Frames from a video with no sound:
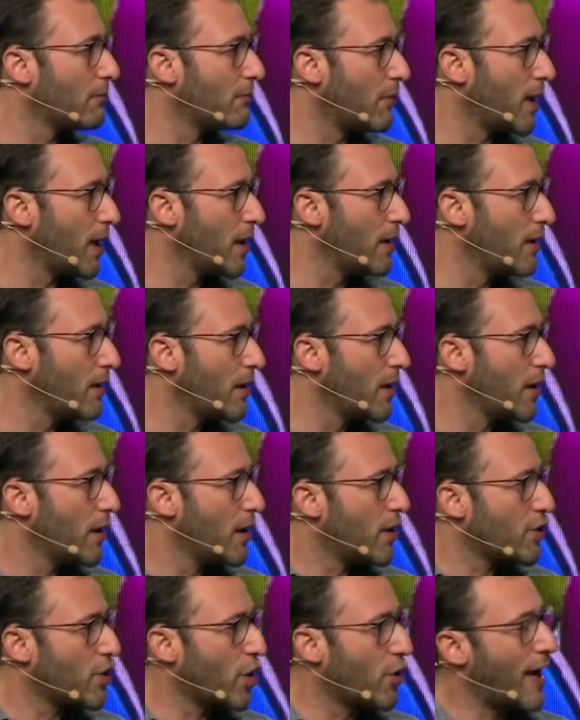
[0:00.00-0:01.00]
right?
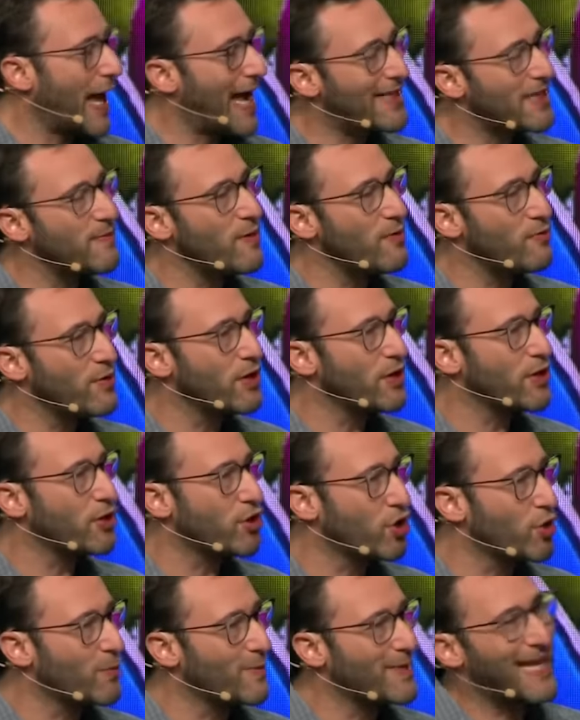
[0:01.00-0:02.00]
So it has to be written in
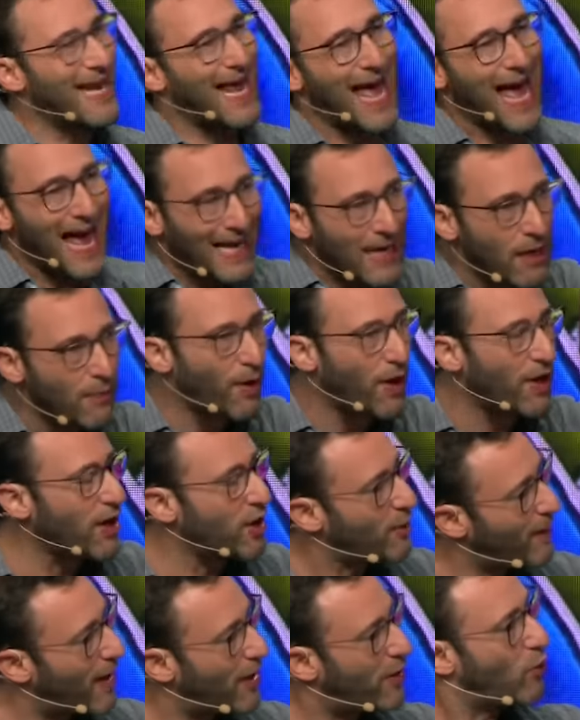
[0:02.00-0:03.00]
terms that anybody,
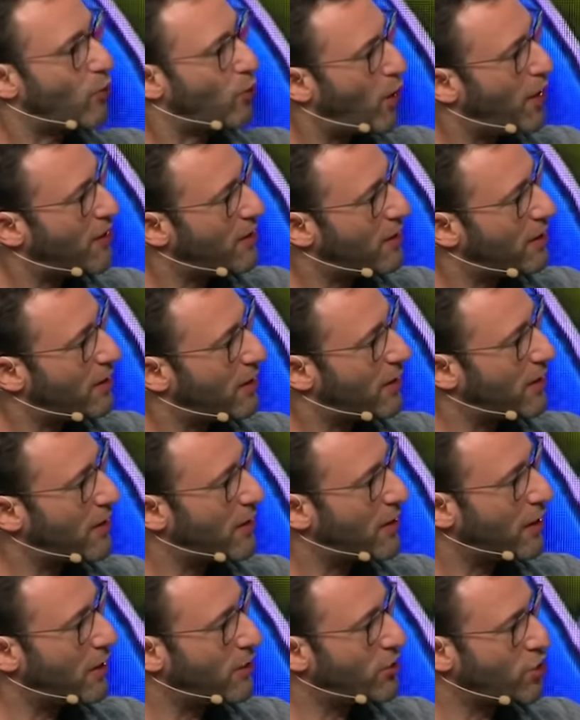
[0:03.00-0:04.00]
no matter what
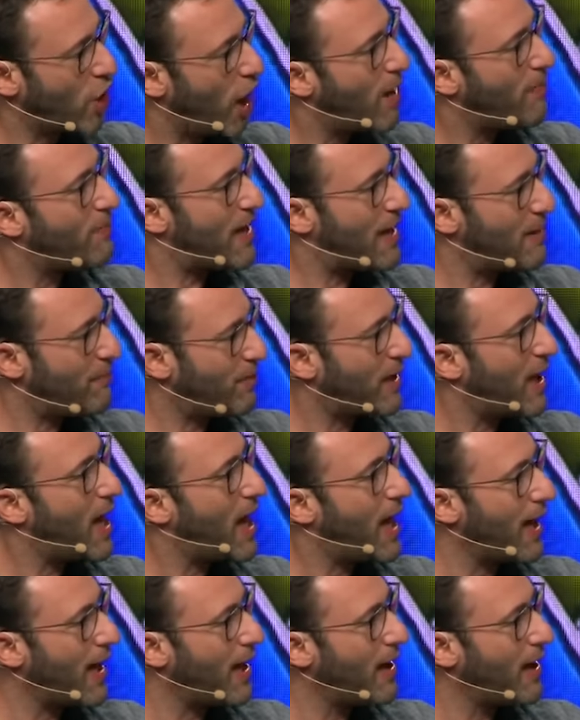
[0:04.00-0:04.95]
job they play,